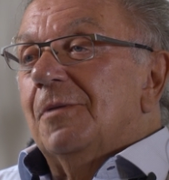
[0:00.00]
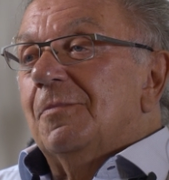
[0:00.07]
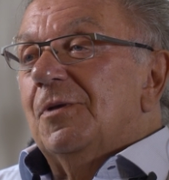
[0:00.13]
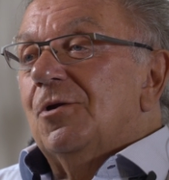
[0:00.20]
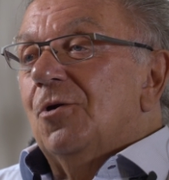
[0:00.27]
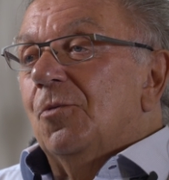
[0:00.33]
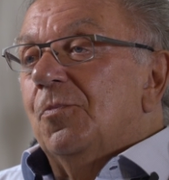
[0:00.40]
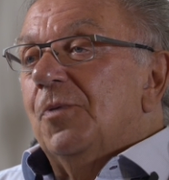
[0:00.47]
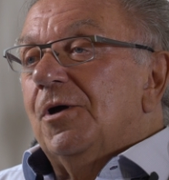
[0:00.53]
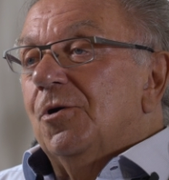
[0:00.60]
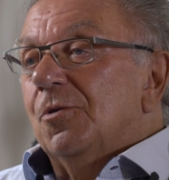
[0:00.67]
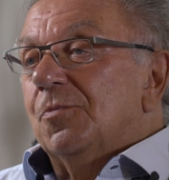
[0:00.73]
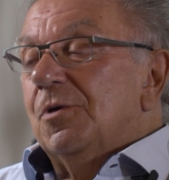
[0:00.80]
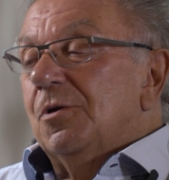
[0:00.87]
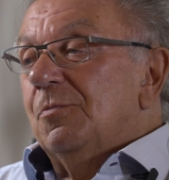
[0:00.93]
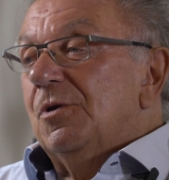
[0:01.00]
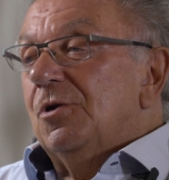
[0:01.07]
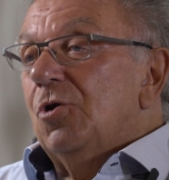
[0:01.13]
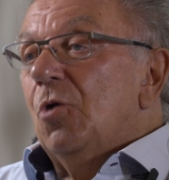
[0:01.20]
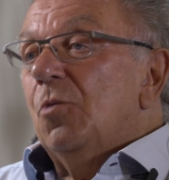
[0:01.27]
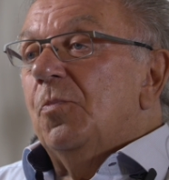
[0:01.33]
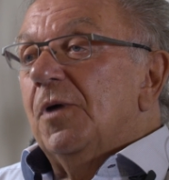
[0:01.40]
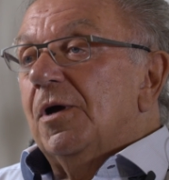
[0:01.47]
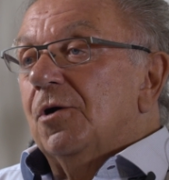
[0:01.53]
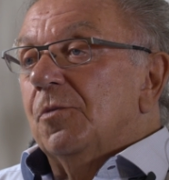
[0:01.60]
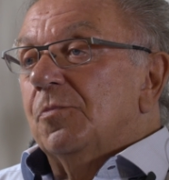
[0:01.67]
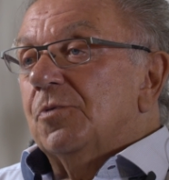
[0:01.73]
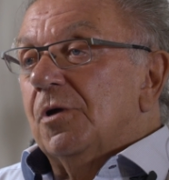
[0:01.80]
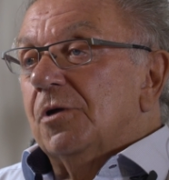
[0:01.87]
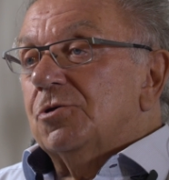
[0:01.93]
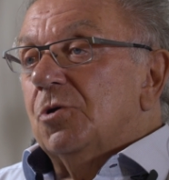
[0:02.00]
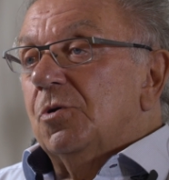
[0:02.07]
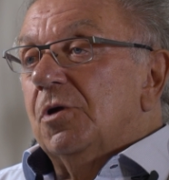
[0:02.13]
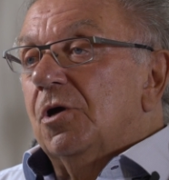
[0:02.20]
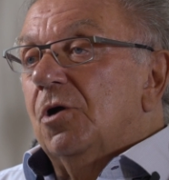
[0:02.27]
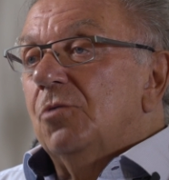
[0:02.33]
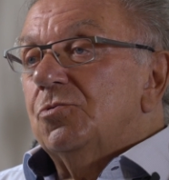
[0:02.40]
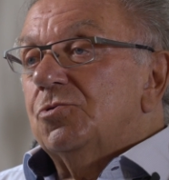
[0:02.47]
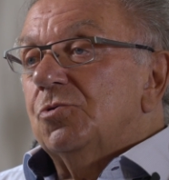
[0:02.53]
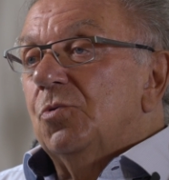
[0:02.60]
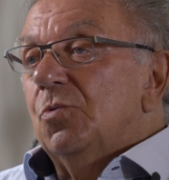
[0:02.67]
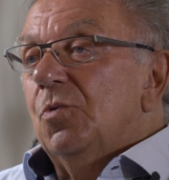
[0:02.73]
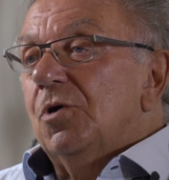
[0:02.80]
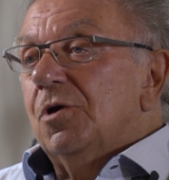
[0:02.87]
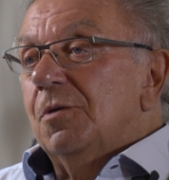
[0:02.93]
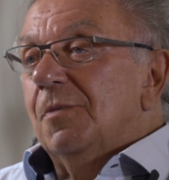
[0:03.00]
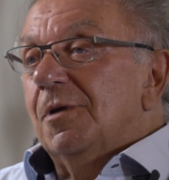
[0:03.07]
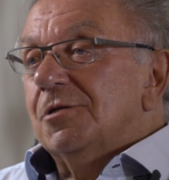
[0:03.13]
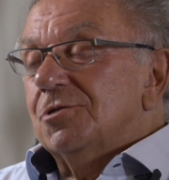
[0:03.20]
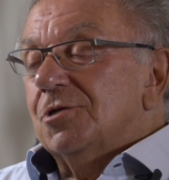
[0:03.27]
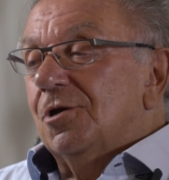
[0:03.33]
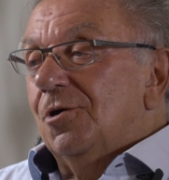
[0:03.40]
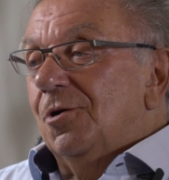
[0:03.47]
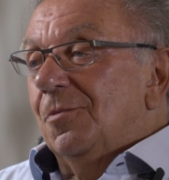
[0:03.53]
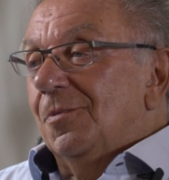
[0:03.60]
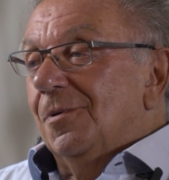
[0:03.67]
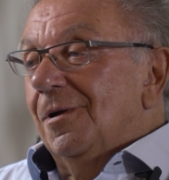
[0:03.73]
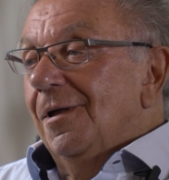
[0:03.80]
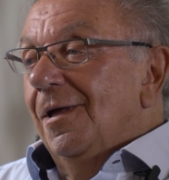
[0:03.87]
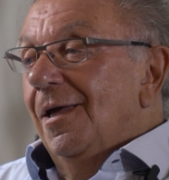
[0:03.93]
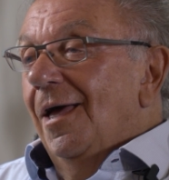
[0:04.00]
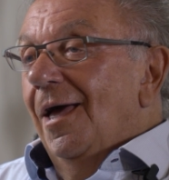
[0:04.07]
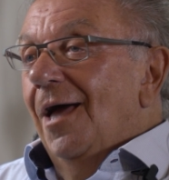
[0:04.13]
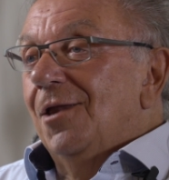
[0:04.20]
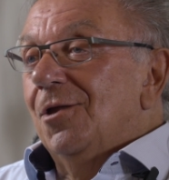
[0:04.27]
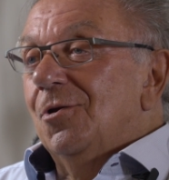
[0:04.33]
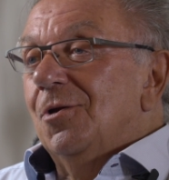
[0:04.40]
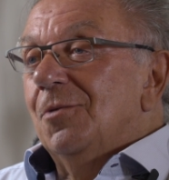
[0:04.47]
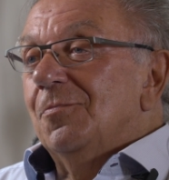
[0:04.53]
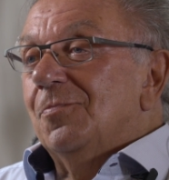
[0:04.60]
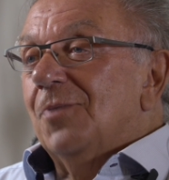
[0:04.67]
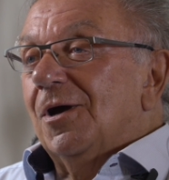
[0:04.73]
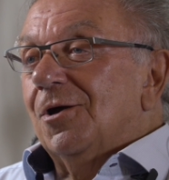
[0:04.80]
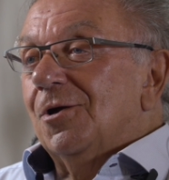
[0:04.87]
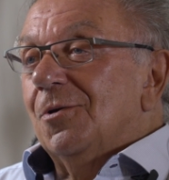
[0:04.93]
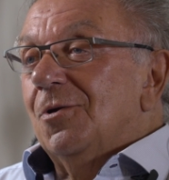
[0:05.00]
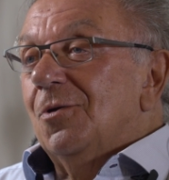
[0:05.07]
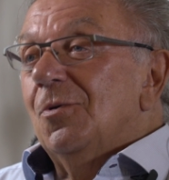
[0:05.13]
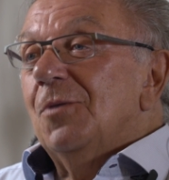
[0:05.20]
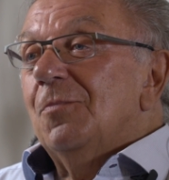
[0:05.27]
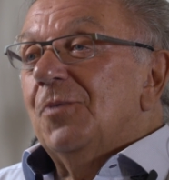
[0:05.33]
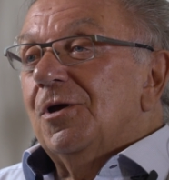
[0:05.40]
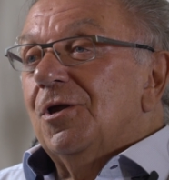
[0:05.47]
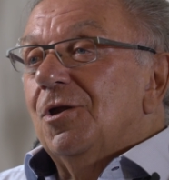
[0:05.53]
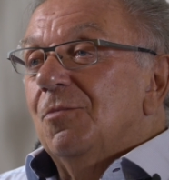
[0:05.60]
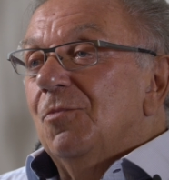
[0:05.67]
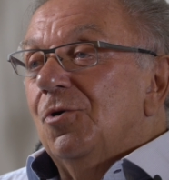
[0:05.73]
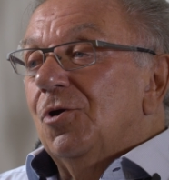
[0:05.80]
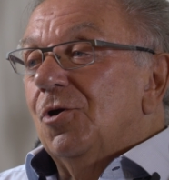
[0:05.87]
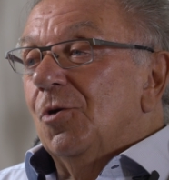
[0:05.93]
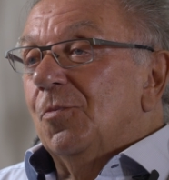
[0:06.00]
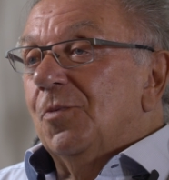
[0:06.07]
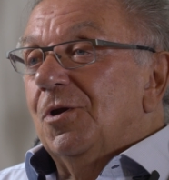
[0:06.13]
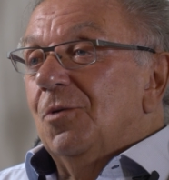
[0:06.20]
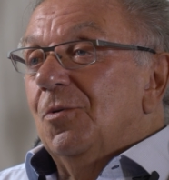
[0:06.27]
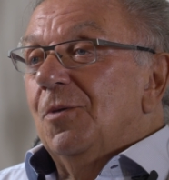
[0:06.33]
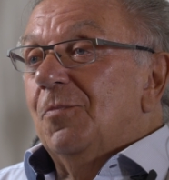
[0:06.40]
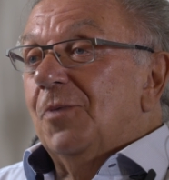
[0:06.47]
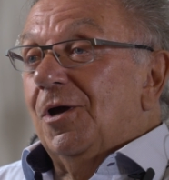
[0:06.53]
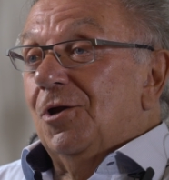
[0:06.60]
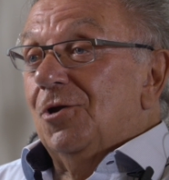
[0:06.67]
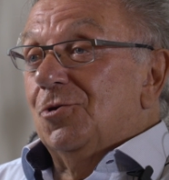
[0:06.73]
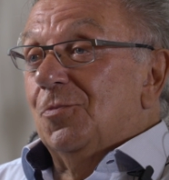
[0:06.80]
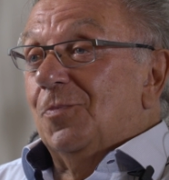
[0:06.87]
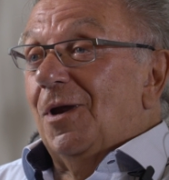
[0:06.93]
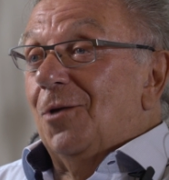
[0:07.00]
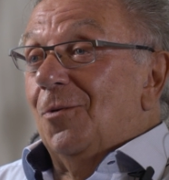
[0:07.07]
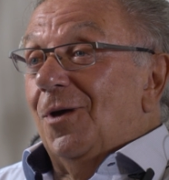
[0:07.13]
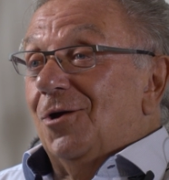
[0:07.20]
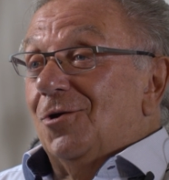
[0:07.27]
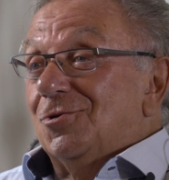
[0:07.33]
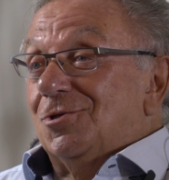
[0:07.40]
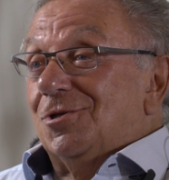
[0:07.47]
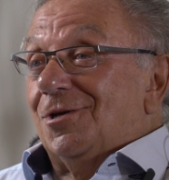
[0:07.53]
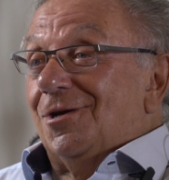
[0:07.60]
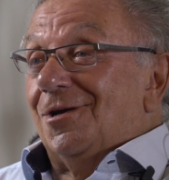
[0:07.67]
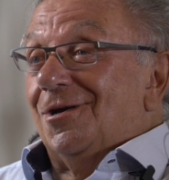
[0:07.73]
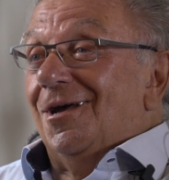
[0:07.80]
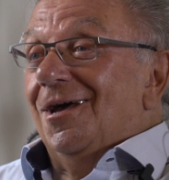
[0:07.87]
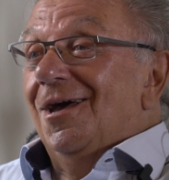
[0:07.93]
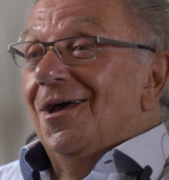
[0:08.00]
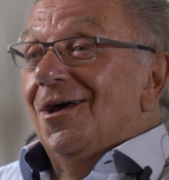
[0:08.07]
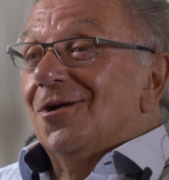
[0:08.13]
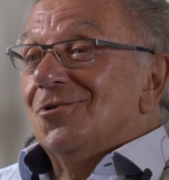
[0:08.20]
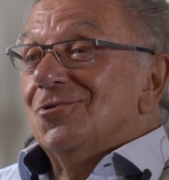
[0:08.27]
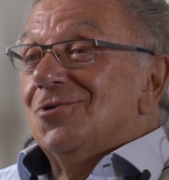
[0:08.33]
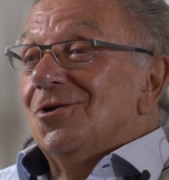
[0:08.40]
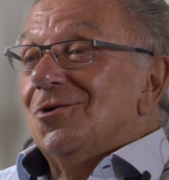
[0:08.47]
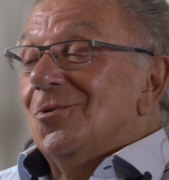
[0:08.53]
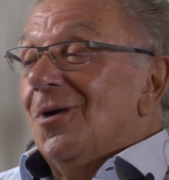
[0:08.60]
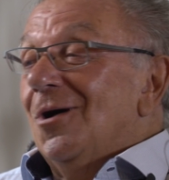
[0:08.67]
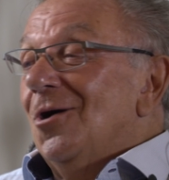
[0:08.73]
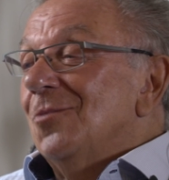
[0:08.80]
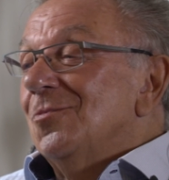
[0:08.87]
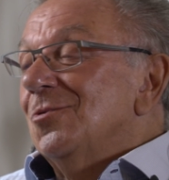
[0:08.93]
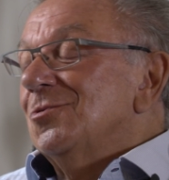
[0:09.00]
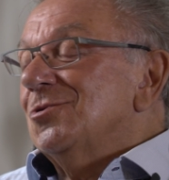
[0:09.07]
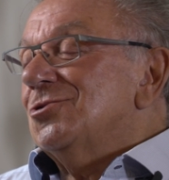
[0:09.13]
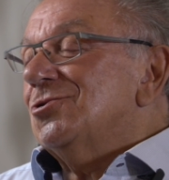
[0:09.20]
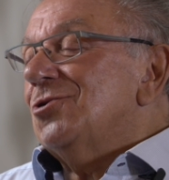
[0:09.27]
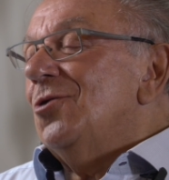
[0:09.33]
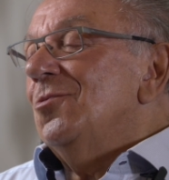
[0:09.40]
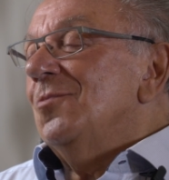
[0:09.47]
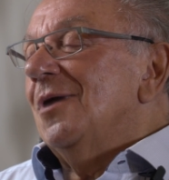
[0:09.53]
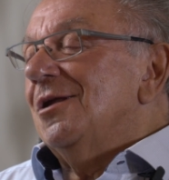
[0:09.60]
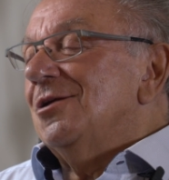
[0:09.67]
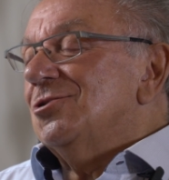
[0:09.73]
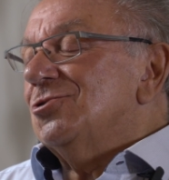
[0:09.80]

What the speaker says: There'd be no pickup. You'd be no pickup. So you go to a working men's club and you weren't picking your money up and you weren't picking it to pay your way because on your way home there were so many